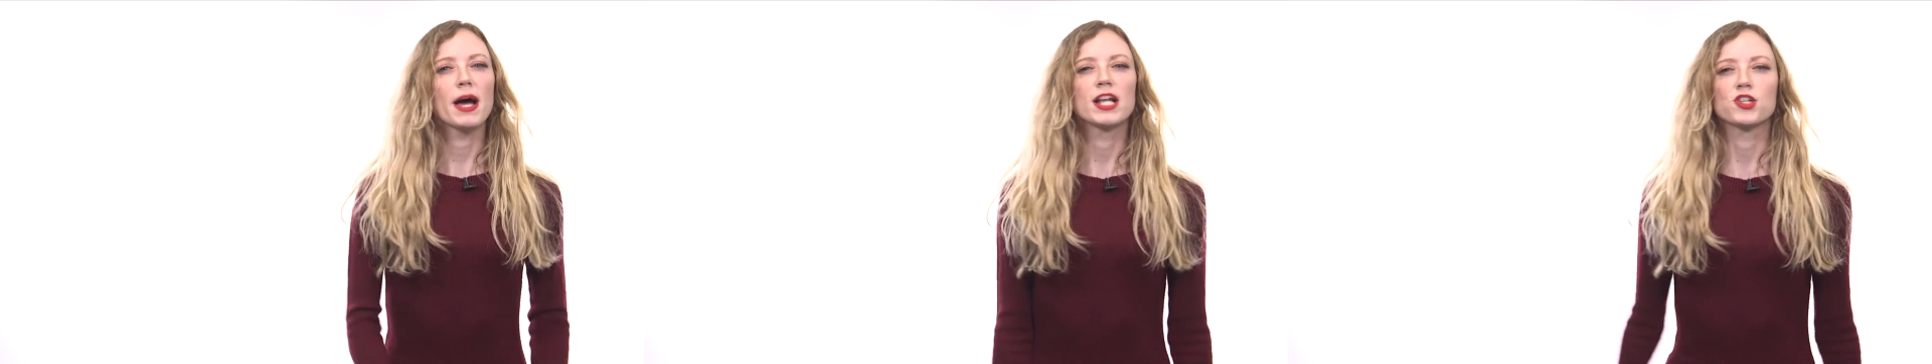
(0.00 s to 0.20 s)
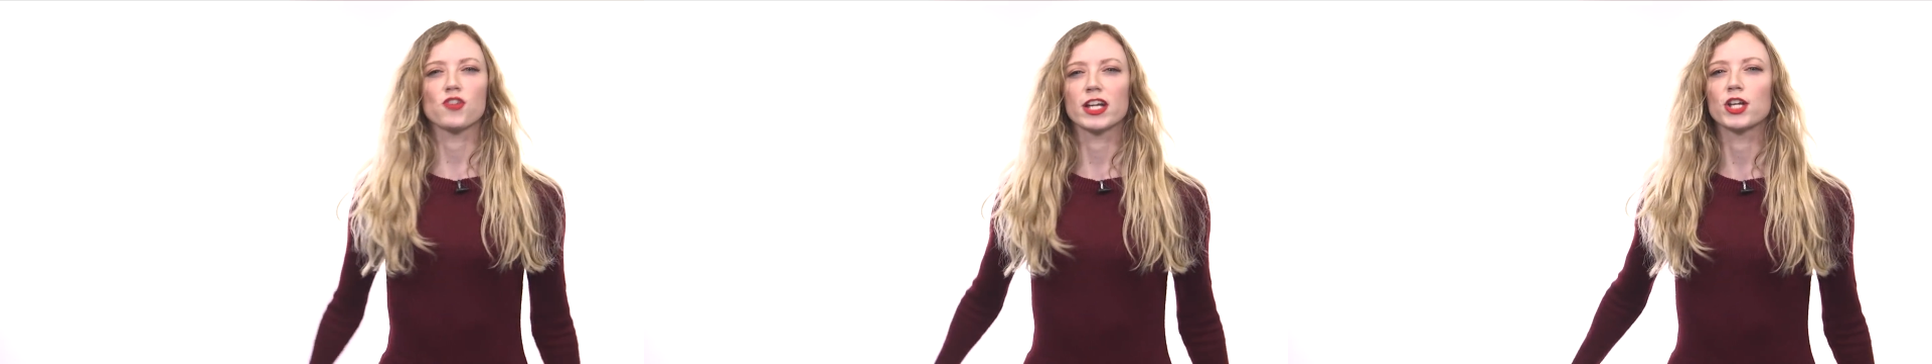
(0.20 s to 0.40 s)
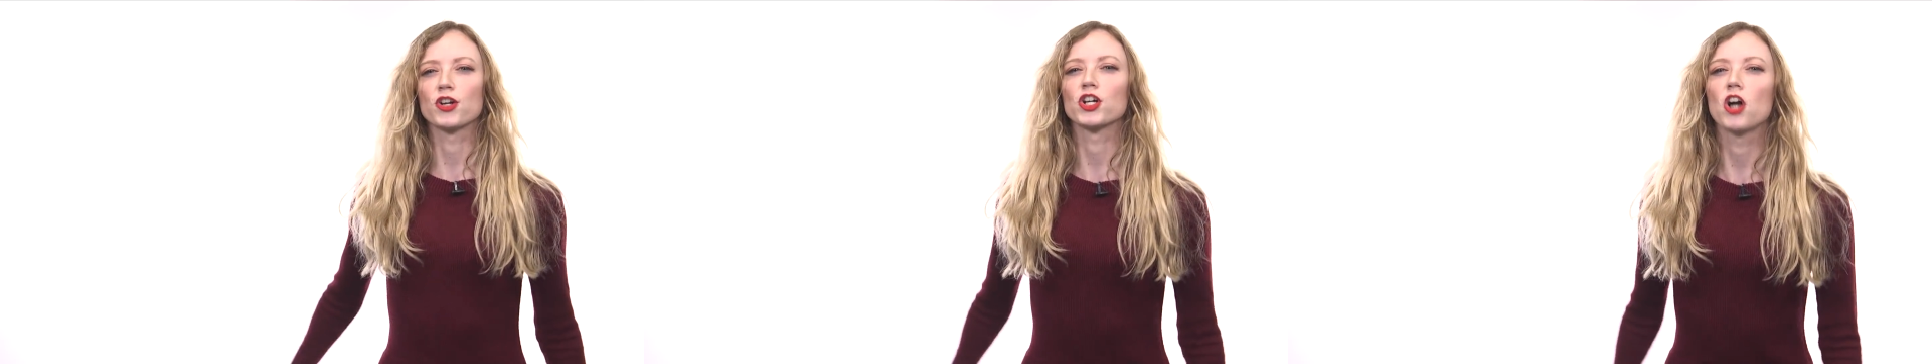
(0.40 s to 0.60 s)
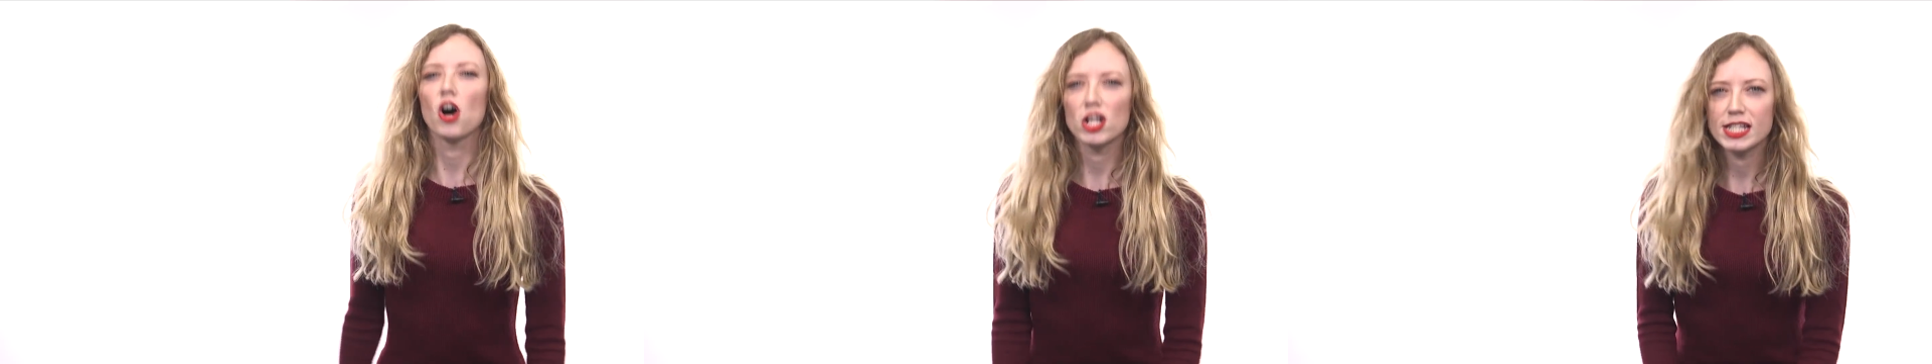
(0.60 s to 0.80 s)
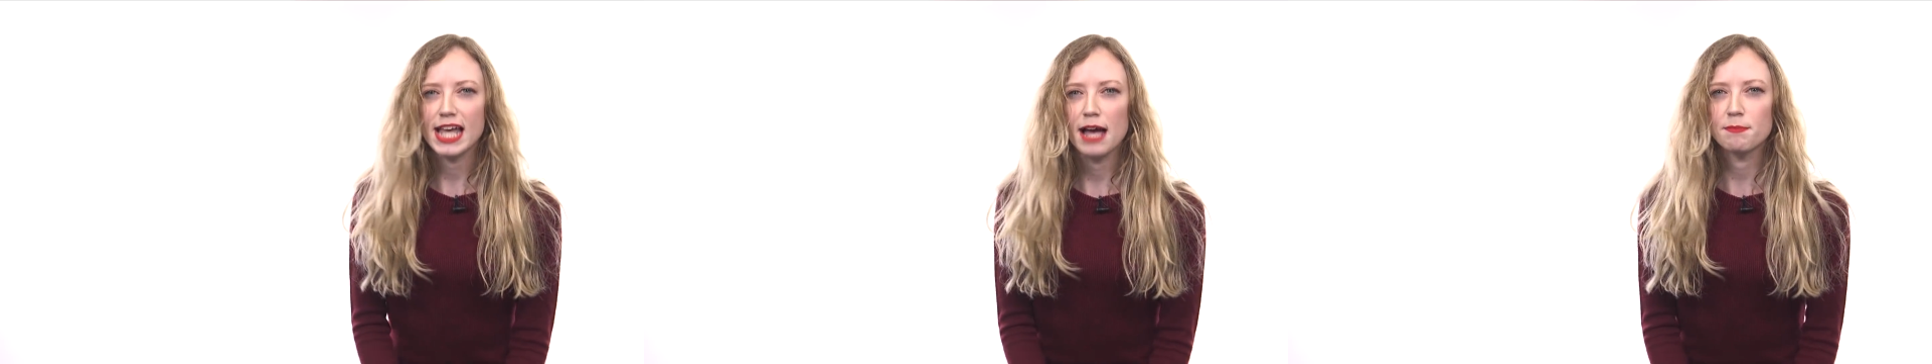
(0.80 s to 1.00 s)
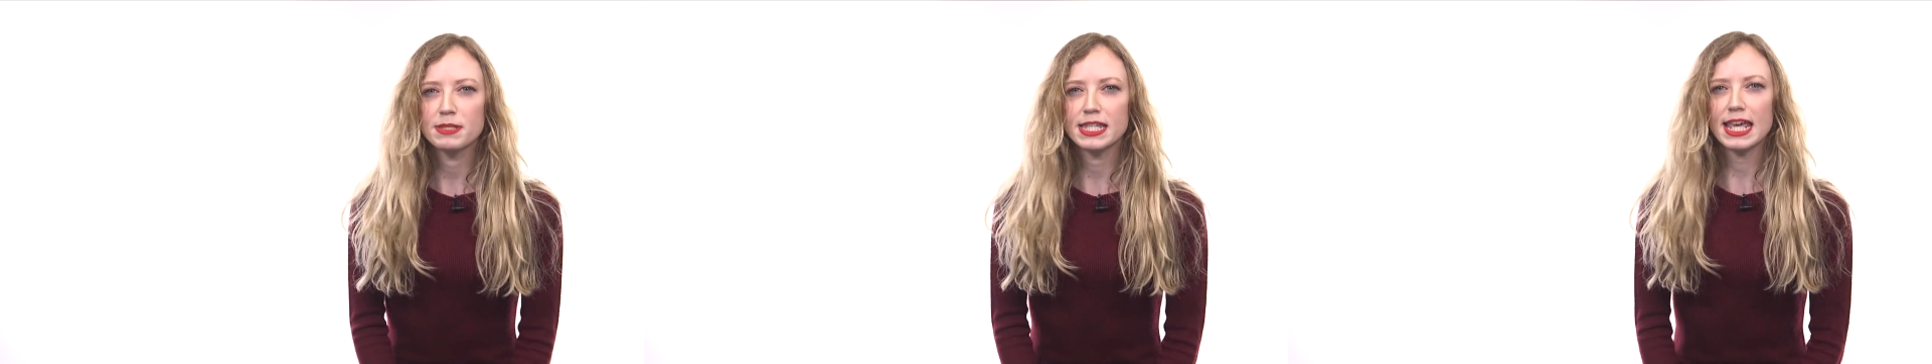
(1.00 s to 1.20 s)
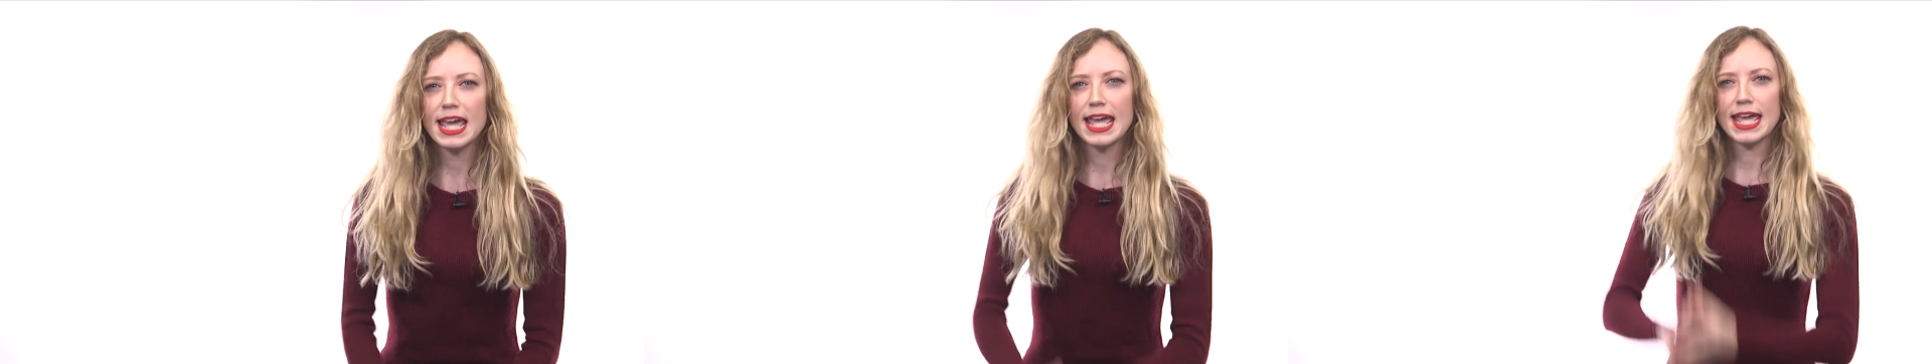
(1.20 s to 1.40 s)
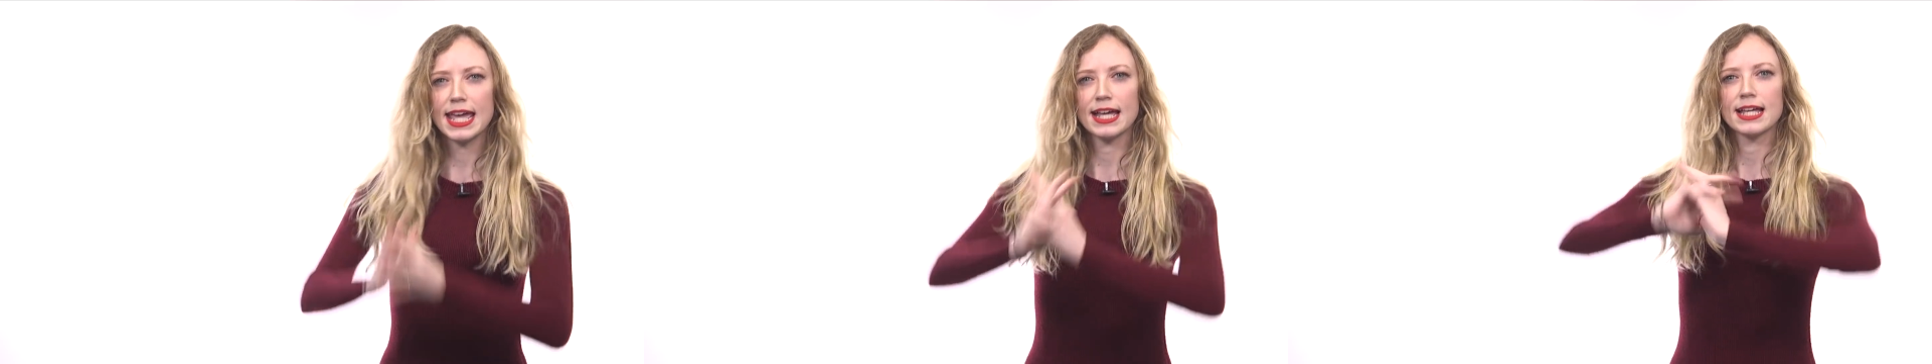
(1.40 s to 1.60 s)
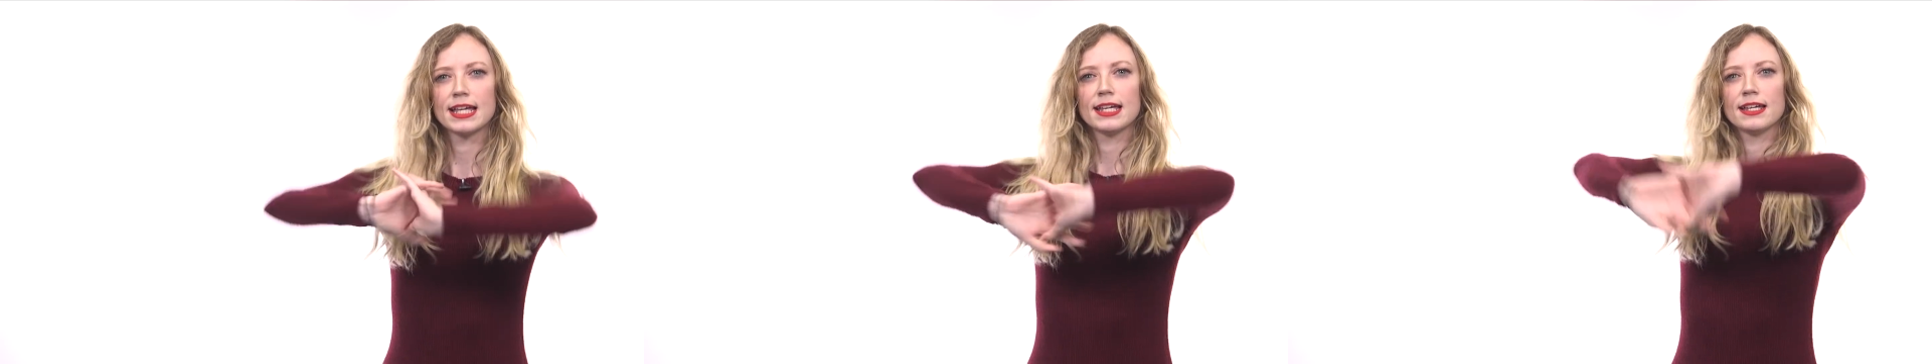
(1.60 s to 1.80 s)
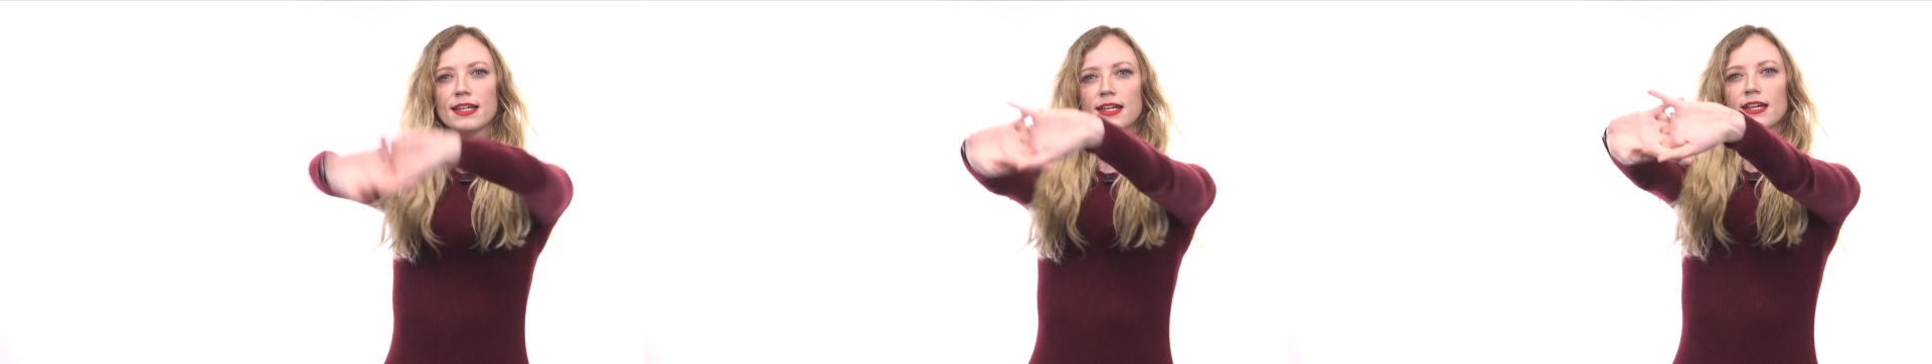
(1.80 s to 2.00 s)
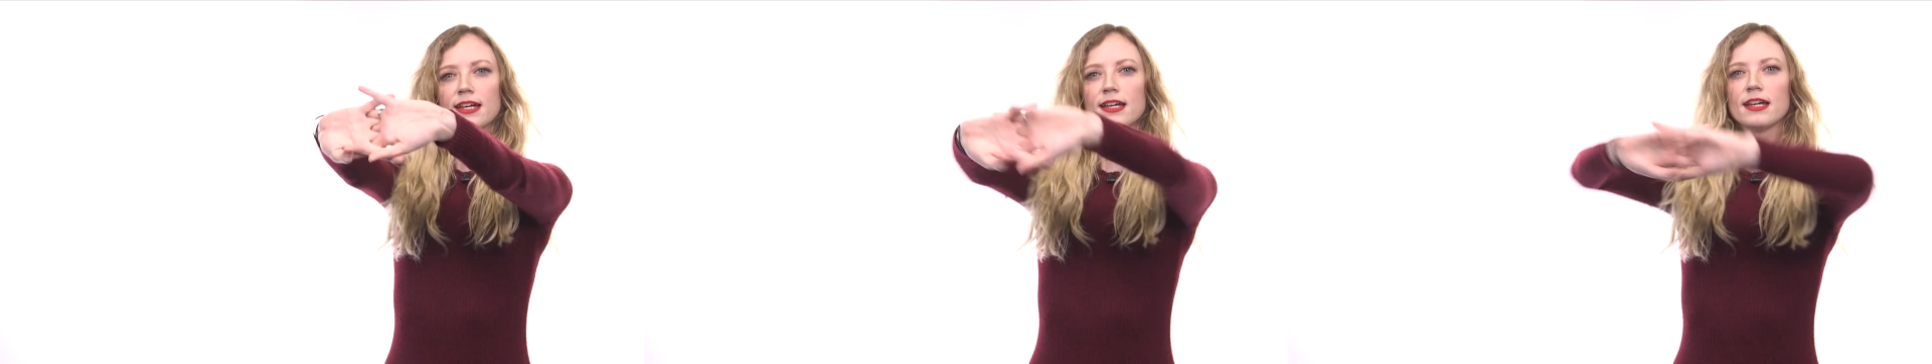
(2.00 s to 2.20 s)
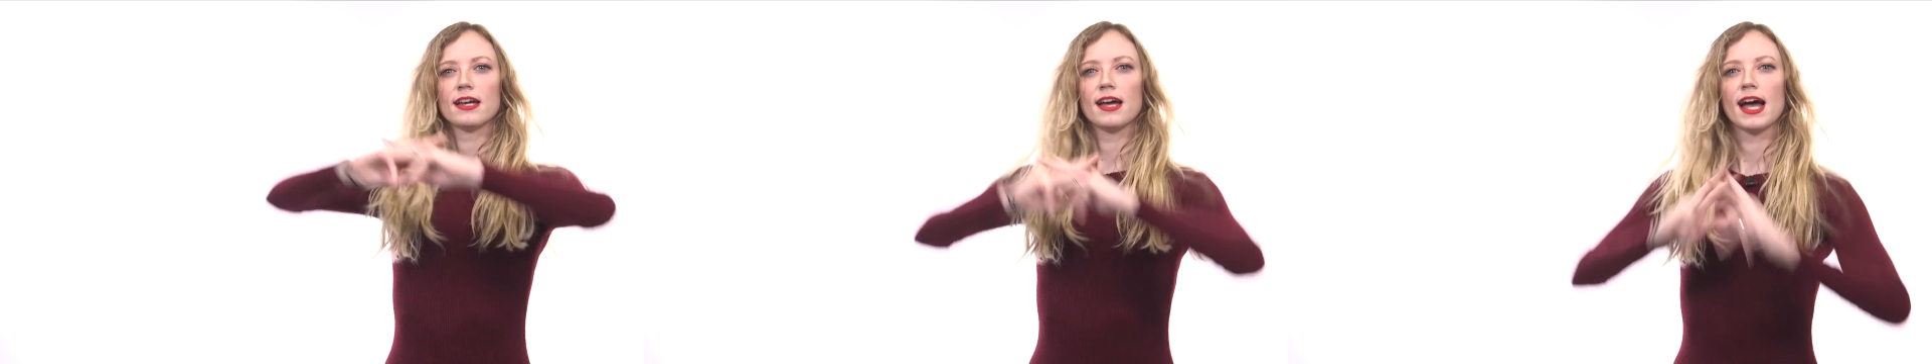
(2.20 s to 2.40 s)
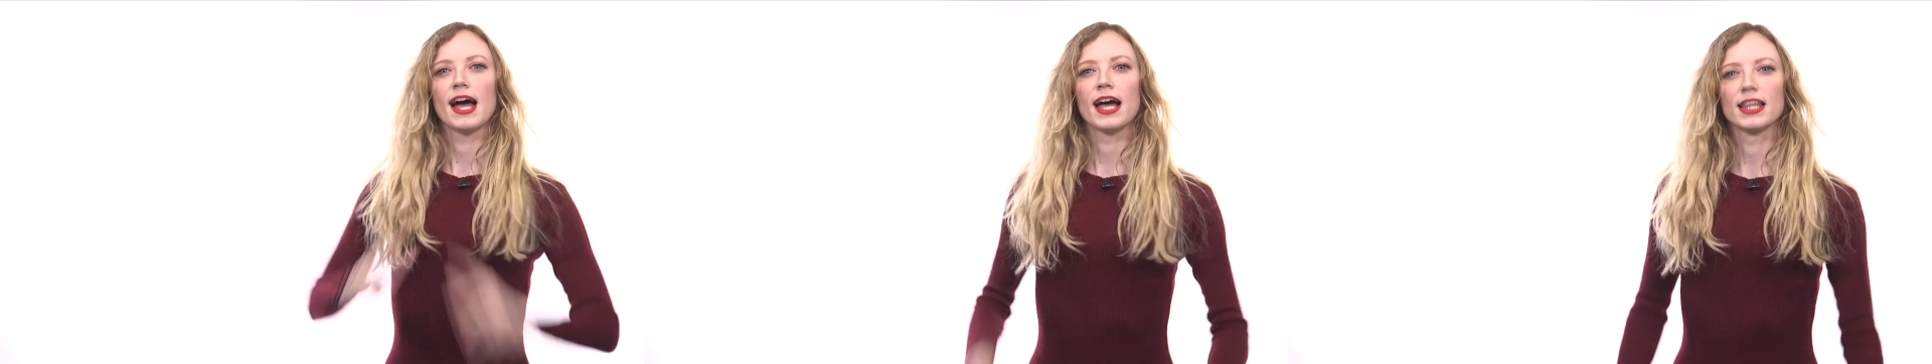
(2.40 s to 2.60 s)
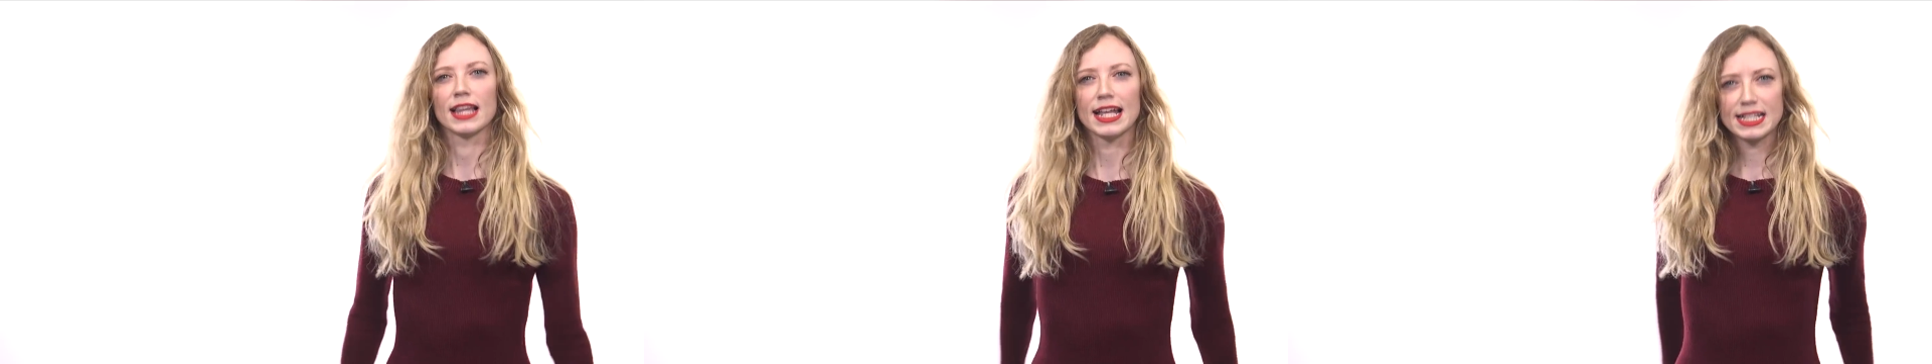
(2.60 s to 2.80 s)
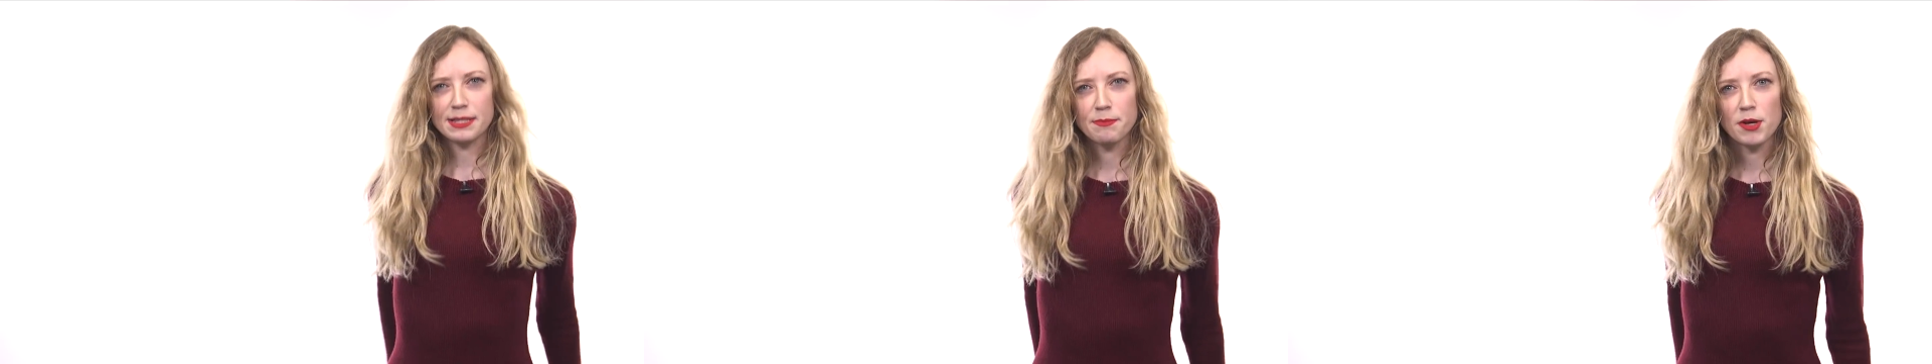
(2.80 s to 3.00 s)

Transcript: and drink your god tea, and let's